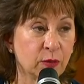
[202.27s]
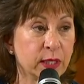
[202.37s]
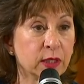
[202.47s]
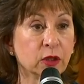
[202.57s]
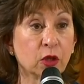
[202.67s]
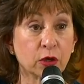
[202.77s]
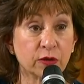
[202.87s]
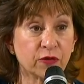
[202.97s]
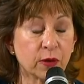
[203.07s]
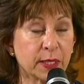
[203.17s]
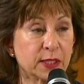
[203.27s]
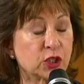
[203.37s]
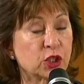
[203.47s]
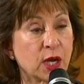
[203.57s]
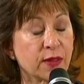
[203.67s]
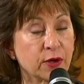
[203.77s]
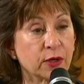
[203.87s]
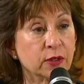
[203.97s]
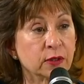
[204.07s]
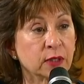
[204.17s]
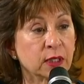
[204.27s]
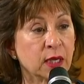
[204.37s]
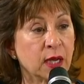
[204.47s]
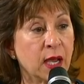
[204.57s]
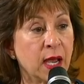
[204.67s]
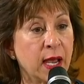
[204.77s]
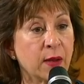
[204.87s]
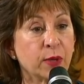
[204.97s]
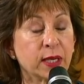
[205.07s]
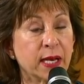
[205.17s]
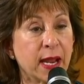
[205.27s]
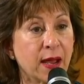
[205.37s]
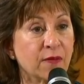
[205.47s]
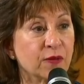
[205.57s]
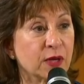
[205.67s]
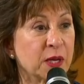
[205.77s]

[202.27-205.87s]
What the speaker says: We can learn from each other, and we can have